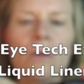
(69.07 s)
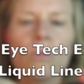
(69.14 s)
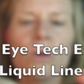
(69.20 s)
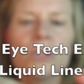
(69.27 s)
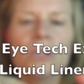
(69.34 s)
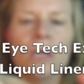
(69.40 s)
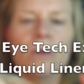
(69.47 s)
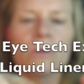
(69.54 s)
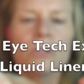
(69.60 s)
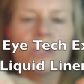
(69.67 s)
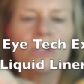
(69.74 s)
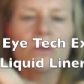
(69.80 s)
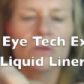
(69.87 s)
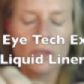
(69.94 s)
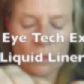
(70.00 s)
which I will
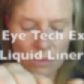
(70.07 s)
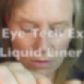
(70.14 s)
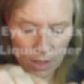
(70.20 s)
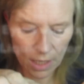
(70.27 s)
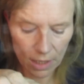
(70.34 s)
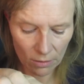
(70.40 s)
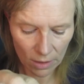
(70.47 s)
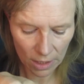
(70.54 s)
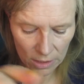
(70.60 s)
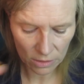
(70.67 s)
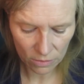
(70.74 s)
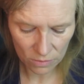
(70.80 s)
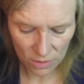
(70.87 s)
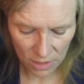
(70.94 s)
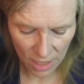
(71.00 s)
show you how I
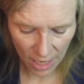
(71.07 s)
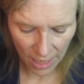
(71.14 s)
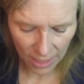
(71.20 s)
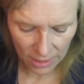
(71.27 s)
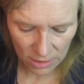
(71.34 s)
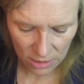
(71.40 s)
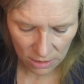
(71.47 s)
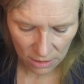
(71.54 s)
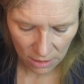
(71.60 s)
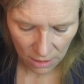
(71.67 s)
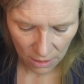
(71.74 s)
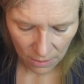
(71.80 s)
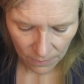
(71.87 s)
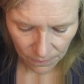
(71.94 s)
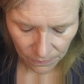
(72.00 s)
use that.
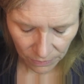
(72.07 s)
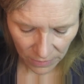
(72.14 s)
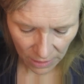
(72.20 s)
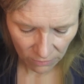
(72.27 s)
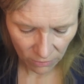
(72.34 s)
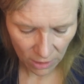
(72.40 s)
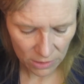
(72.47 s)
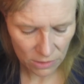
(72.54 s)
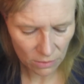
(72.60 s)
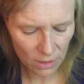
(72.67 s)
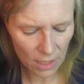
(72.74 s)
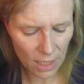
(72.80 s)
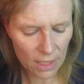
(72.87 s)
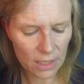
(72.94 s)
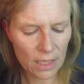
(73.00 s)
I've also
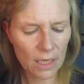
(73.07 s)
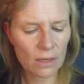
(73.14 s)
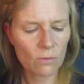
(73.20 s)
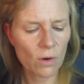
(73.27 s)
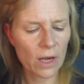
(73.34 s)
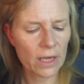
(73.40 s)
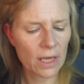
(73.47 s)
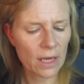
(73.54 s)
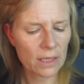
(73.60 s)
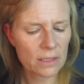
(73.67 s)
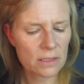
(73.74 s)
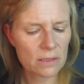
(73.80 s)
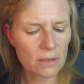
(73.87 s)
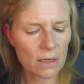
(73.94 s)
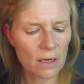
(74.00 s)
got an
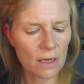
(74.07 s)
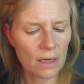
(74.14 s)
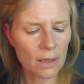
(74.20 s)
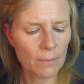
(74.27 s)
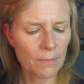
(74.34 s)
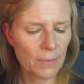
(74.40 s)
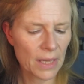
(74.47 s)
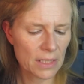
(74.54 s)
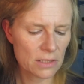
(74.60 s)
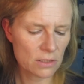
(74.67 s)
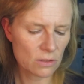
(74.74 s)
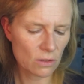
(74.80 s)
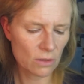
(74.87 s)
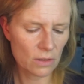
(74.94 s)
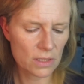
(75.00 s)
NYX
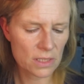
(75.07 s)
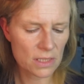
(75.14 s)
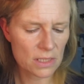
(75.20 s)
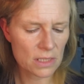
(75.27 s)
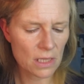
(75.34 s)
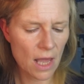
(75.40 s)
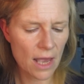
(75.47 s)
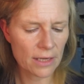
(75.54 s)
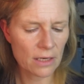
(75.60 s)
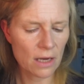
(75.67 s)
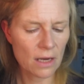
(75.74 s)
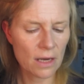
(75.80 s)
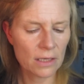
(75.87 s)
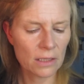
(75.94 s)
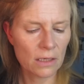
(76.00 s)
pencil. It's a
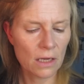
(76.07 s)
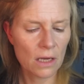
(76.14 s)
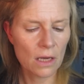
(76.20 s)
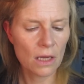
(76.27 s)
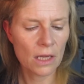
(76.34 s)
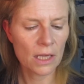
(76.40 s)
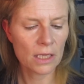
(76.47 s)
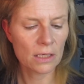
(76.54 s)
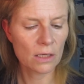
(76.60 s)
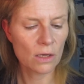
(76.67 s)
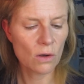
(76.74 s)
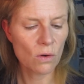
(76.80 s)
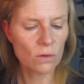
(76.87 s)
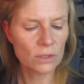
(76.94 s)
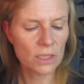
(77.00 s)
slide-on in
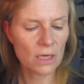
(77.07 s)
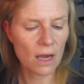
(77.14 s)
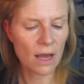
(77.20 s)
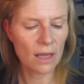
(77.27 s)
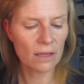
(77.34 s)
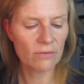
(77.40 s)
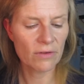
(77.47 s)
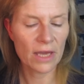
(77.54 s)
Golden Olive